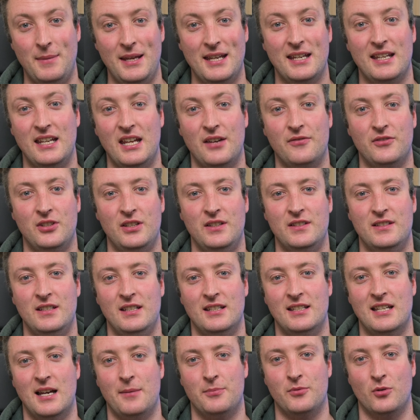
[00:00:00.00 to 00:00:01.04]
make an
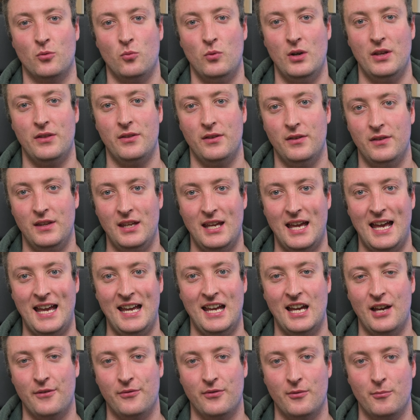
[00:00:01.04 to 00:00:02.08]
FTZ adapter with the
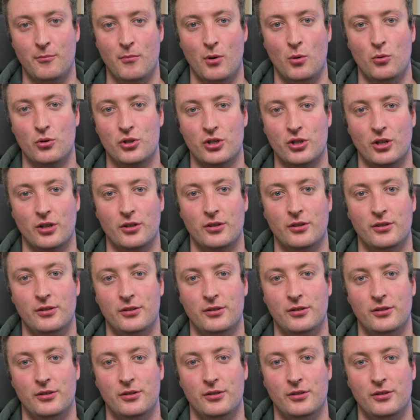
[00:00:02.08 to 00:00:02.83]
AF motor.